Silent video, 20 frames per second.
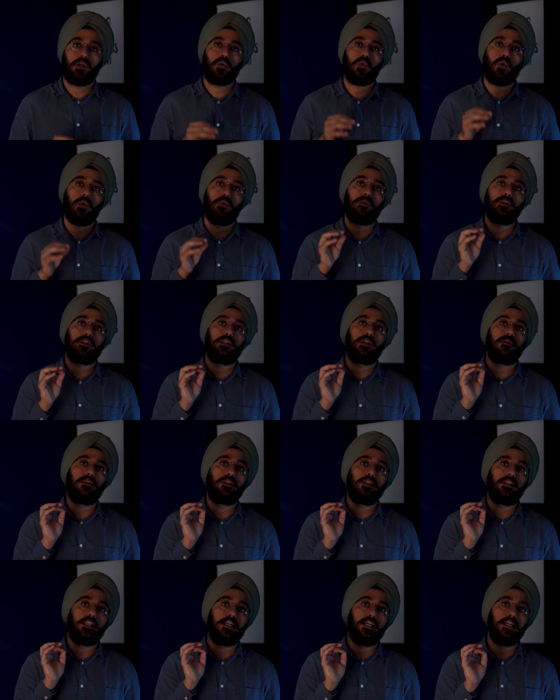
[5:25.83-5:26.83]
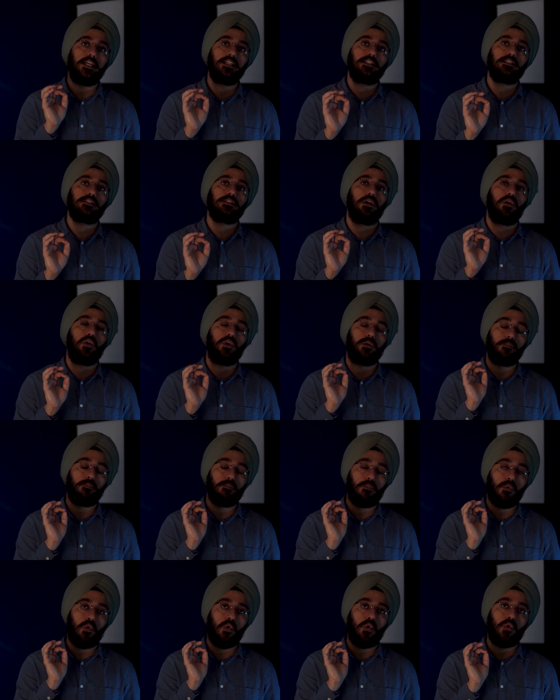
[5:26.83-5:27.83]
Go with the least or
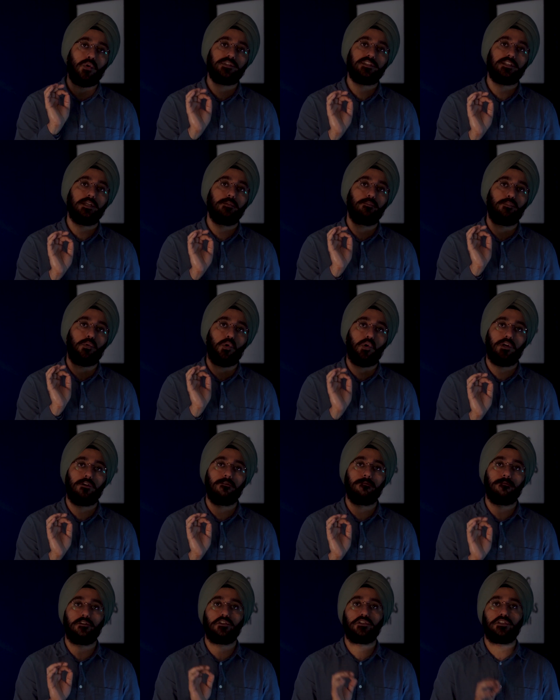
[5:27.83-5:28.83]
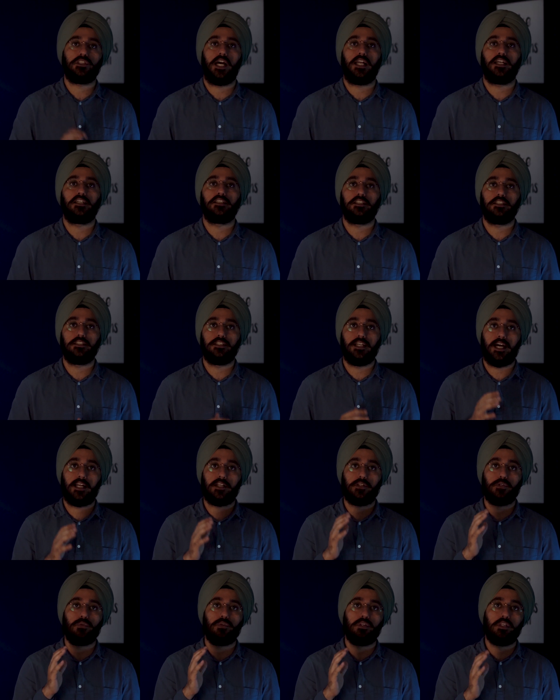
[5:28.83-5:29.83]
most important functionality
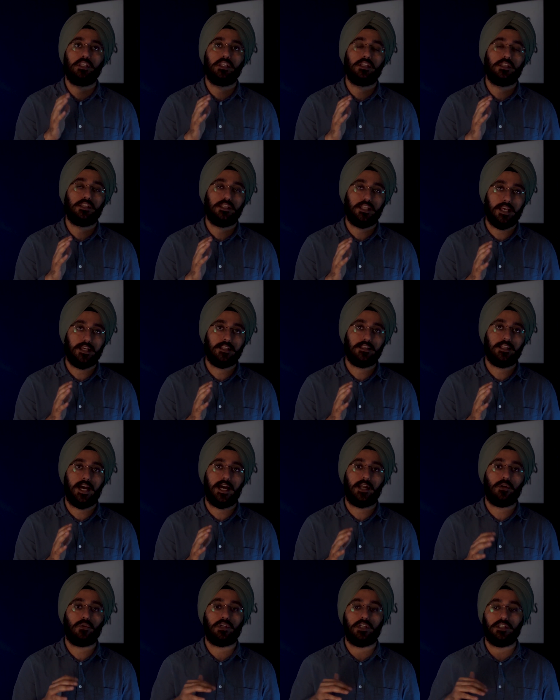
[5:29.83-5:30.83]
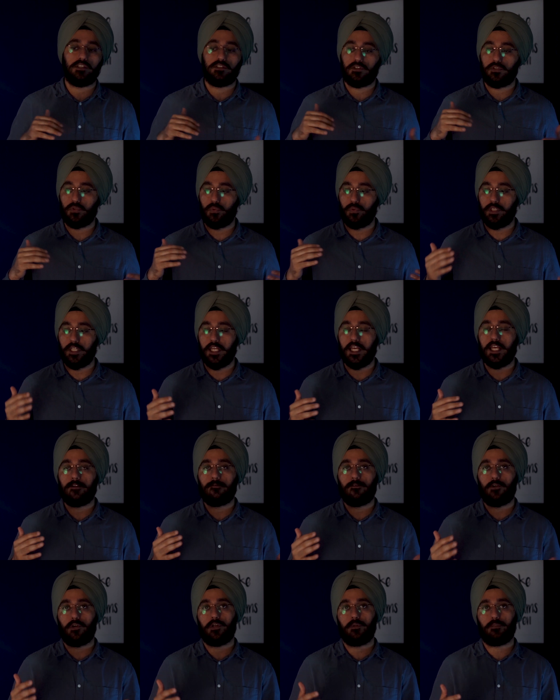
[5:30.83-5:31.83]
that you think that, okay, it's unique
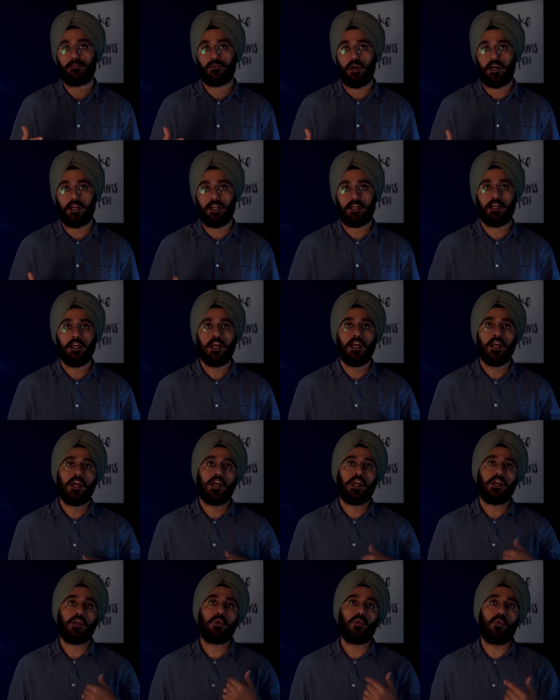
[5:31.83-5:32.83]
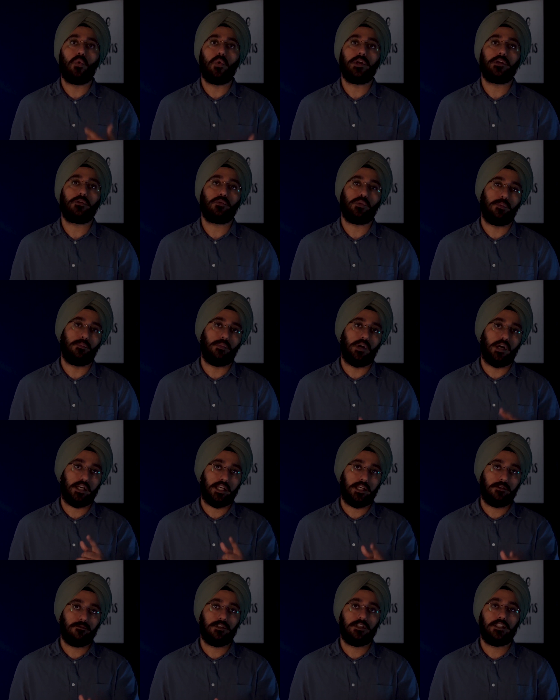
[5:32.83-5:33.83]
for your product. Go into the
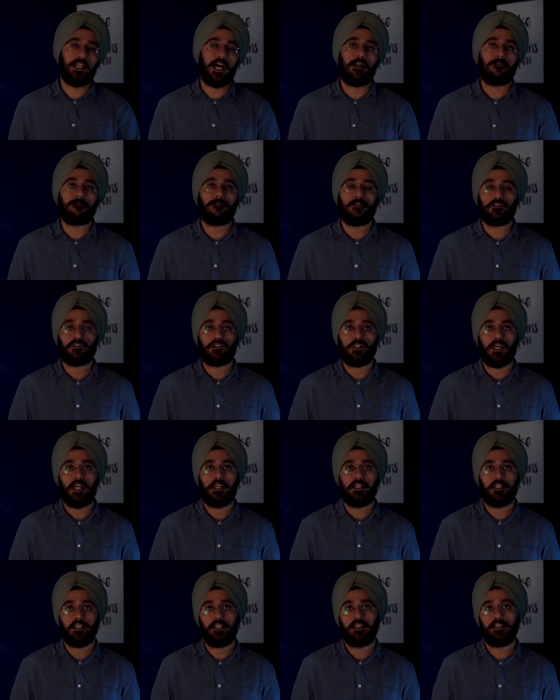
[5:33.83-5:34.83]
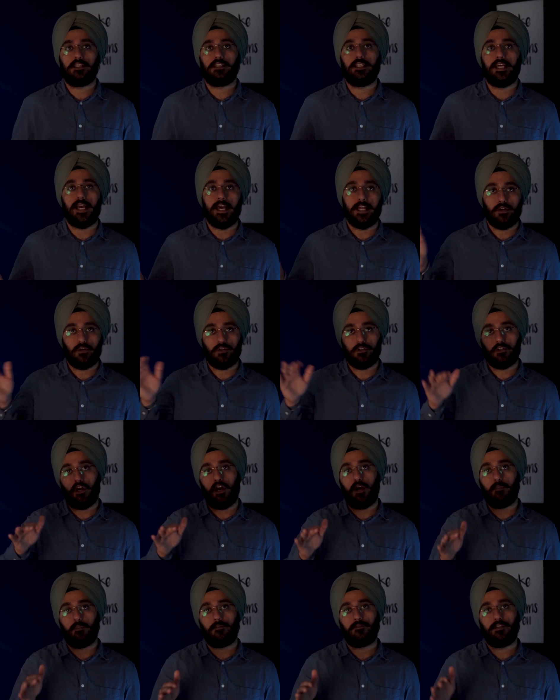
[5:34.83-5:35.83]
market with that functionality, and then on
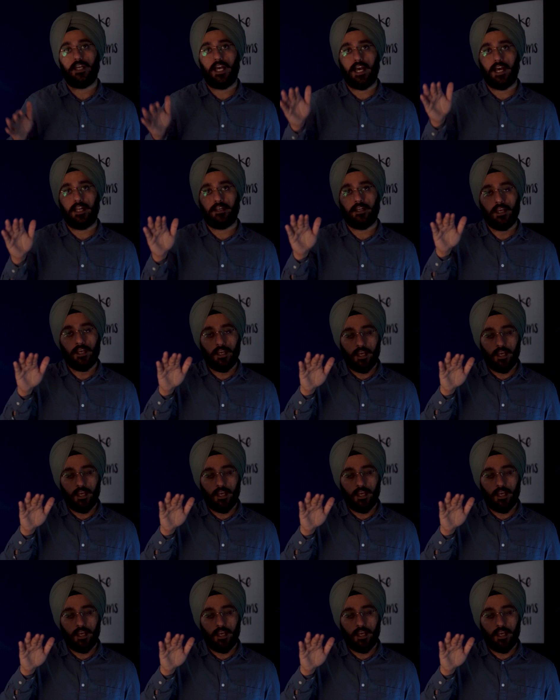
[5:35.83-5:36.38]
top of that,